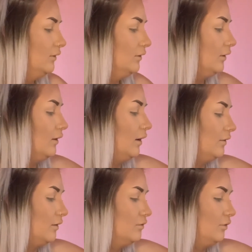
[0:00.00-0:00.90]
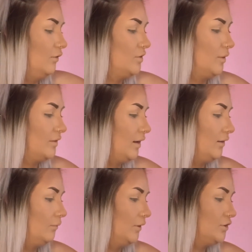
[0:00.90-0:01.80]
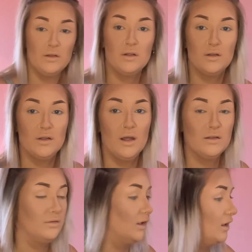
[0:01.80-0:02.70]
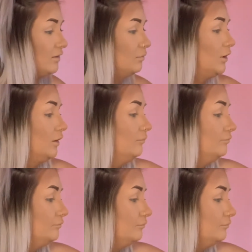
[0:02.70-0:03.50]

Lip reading: Like, I didn't fall to my death, which is a success if you ask me.